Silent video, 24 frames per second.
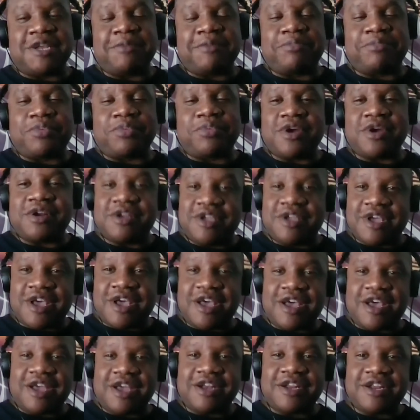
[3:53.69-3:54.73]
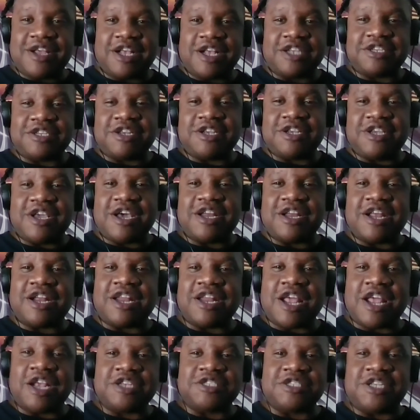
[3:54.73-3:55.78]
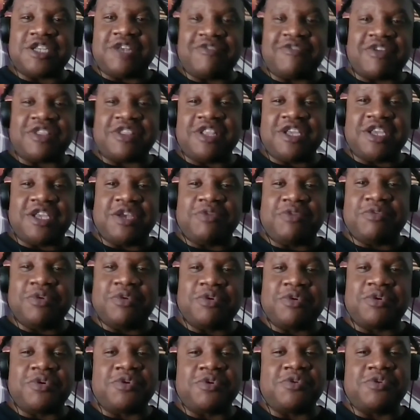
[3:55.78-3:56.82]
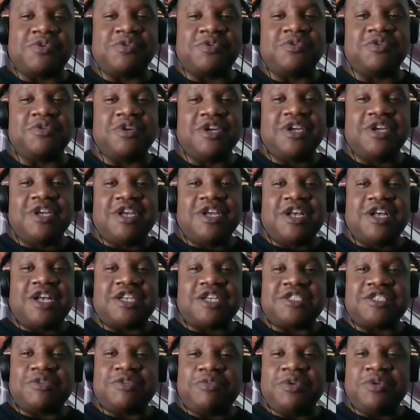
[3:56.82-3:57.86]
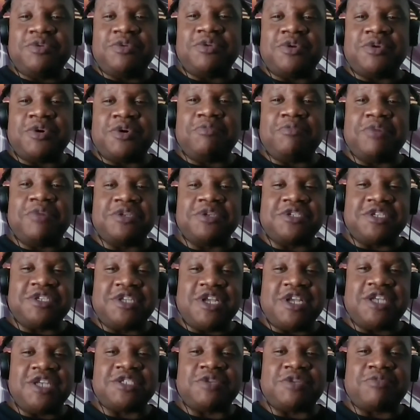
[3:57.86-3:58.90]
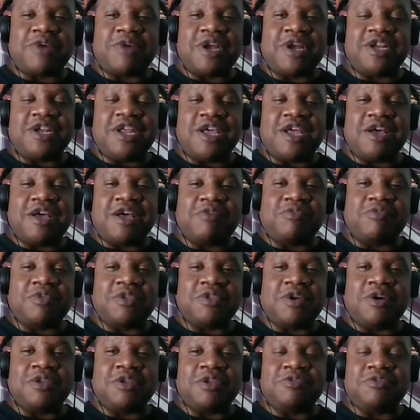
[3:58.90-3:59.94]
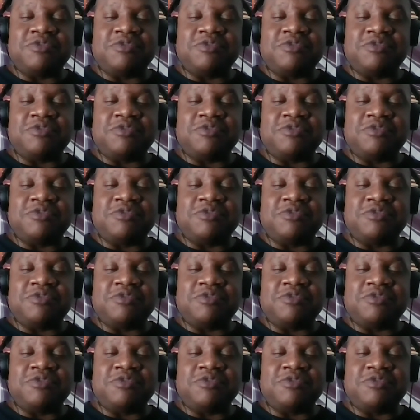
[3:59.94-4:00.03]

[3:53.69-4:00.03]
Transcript: prayer to God. I said, God, I like Steve, I think he's real cool. I said, we're doing a whole bunch of dancing right now, you